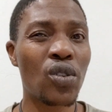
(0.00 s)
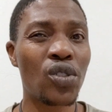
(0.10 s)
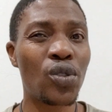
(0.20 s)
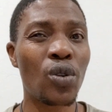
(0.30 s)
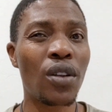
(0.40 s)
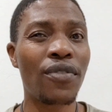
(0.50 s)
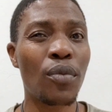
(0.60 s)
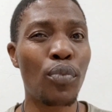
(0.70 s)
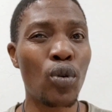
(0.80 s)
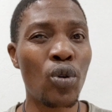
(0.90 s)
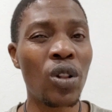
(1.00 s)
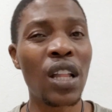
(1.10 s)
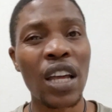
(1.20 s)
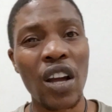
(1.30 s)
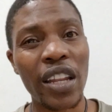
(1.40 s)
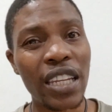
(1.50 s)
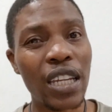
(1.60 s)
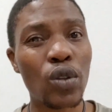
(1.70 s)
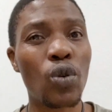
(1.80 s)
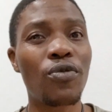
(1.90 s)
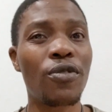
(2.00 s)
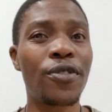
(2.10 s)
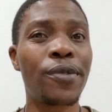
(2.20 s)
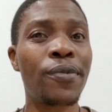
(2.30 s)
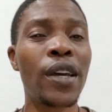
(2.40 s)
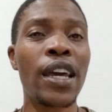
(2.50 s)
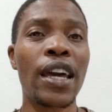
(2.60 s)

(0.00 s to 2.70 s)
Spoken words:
control of the ball, got nicked off of him,